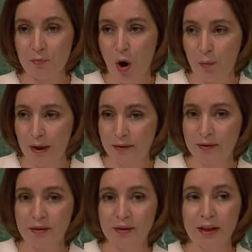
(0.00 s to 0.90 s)

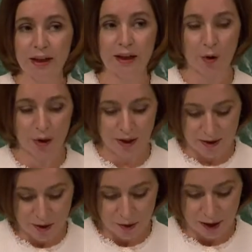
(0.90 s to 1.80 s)
moment in our
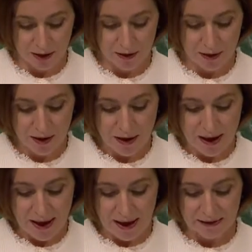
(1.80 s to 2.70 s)
history,
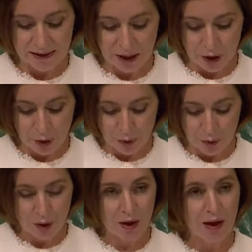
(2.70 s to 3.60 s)
and the EU
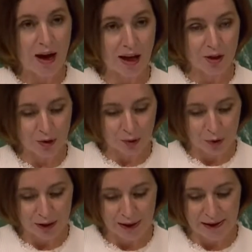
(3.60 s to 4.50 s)
has to do
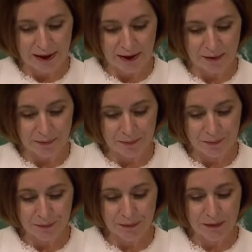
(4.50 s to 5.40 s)
it again.
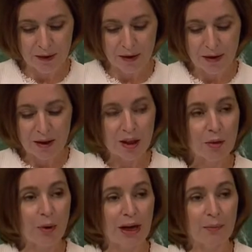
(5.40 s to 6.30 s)

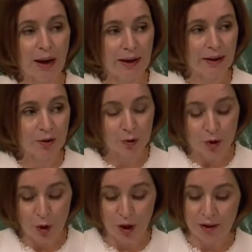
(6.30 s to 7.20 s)
By applying to
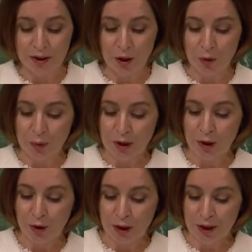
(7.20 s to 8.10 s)
join the European
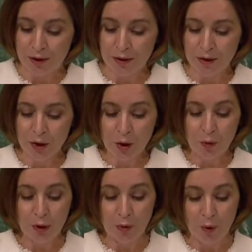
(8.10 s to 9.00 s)
Union,
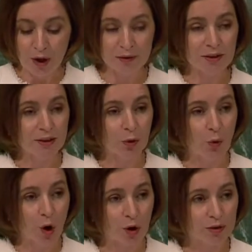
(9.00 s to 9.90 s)
we want the
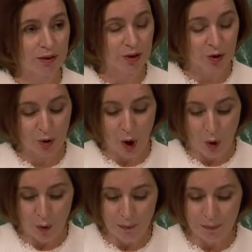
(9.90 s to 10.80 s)
world to
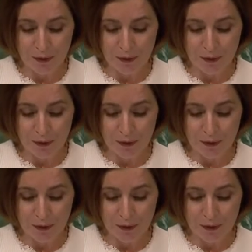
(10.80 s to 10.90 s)
know